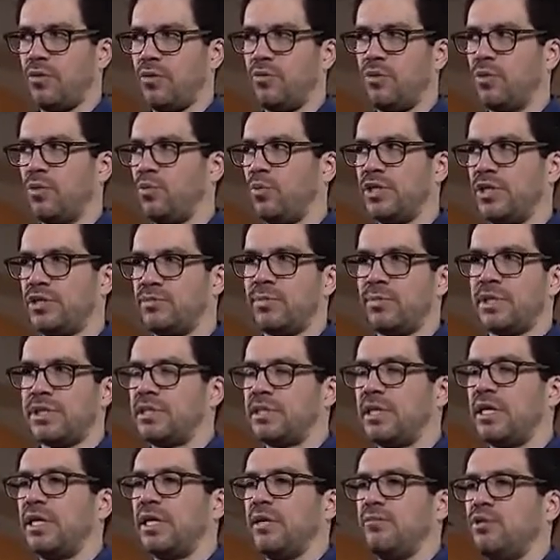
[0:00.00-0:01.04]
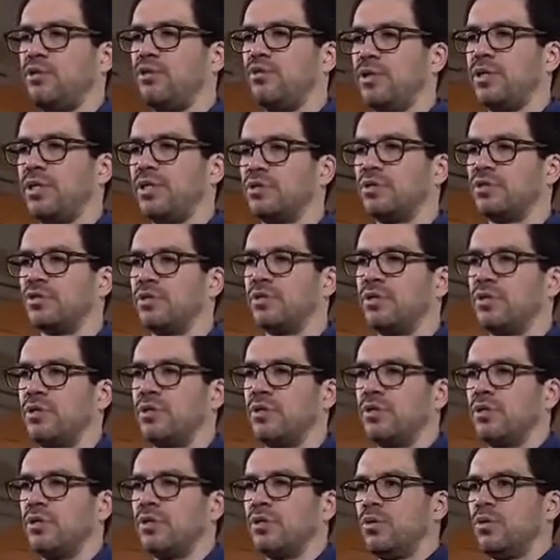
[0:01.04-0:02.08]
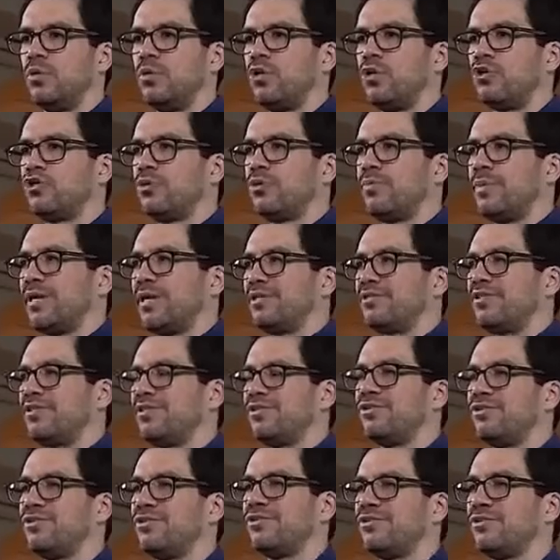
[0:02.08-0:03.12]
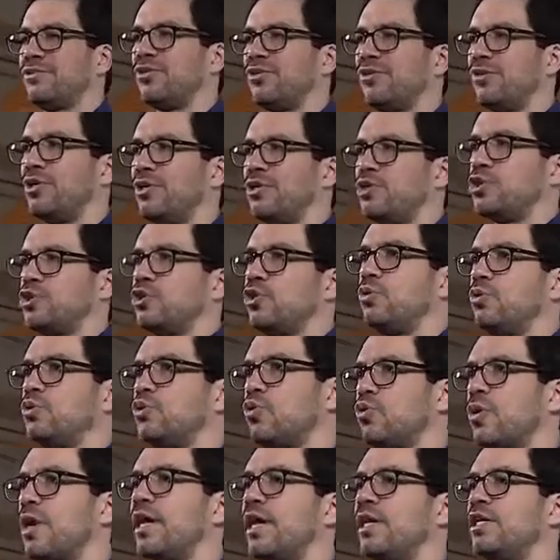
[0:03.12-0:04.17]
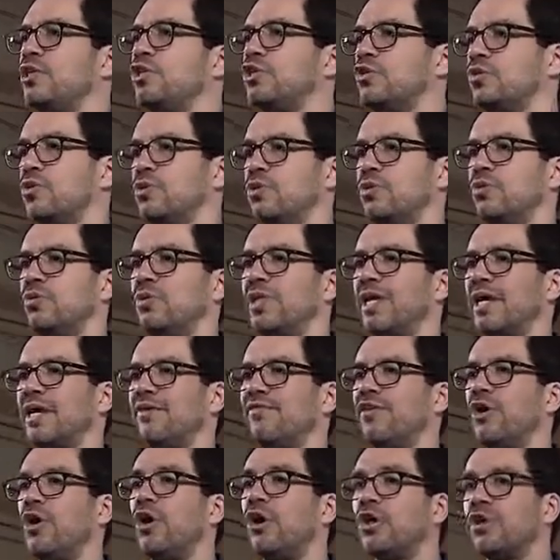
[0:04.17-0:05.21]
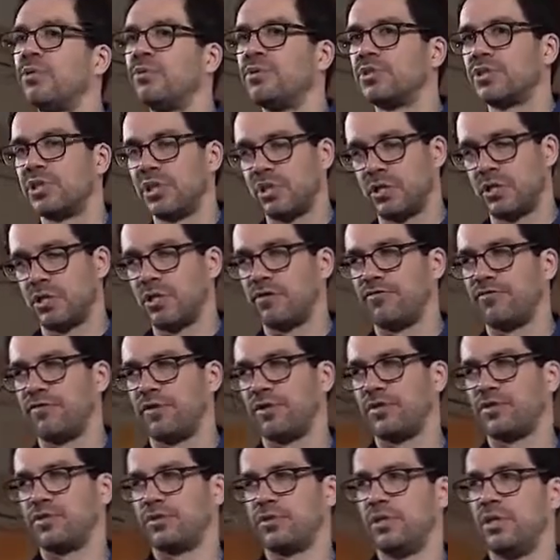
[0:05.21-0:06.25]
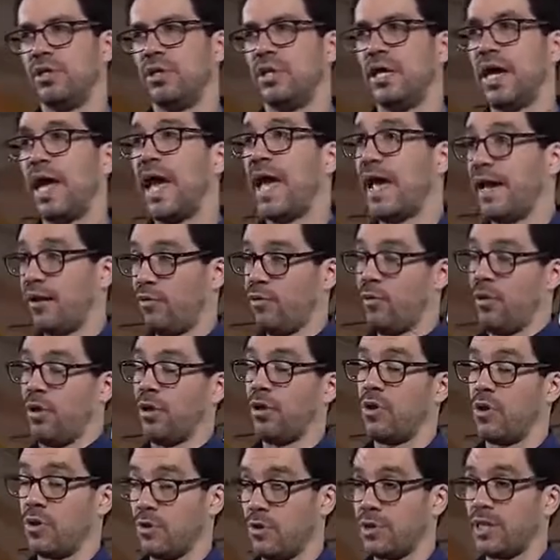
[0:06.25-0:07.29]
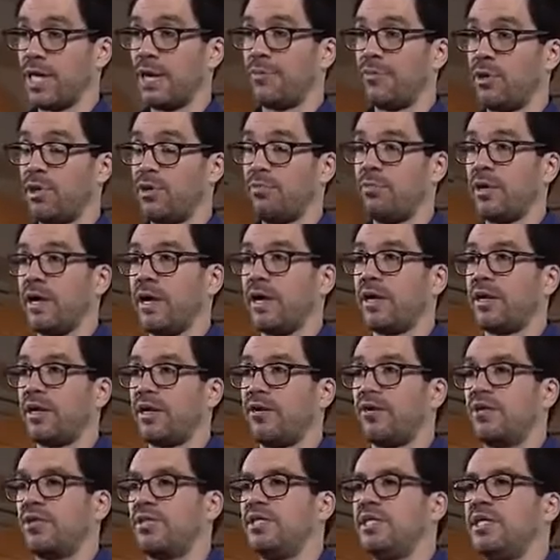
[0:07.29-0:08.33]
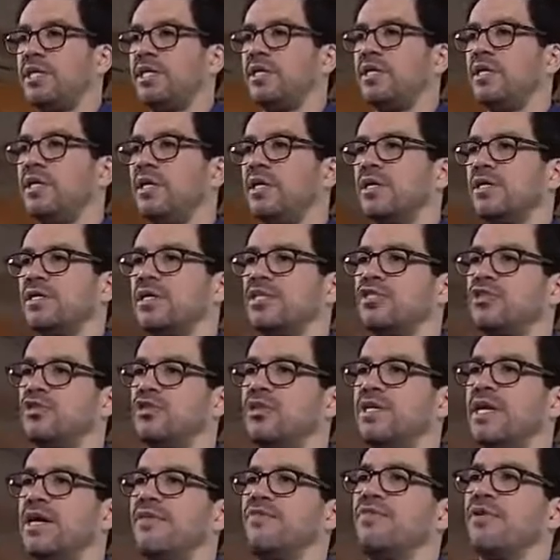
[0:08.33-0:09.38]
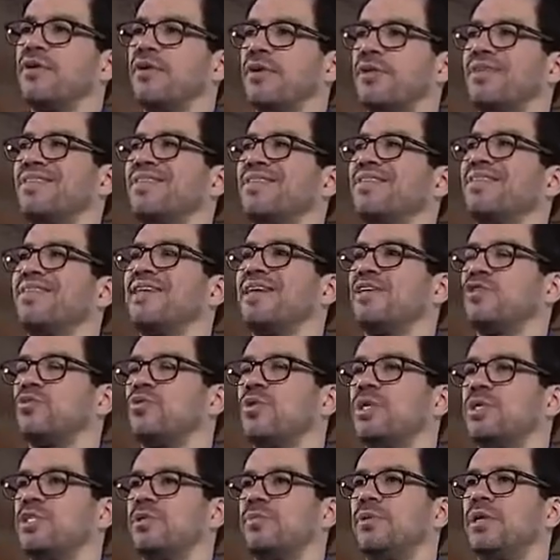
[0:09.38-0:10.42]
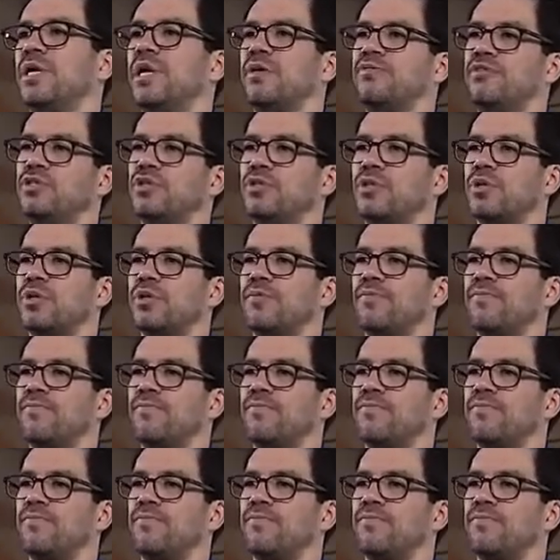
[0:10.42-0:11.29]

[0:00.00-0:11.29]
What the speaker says: I wouldn't waste my time doing this. What you're about to learn is so tried and true that I have 100% confidence, along with that money back guarantee, that you're never going to think twice about having joined.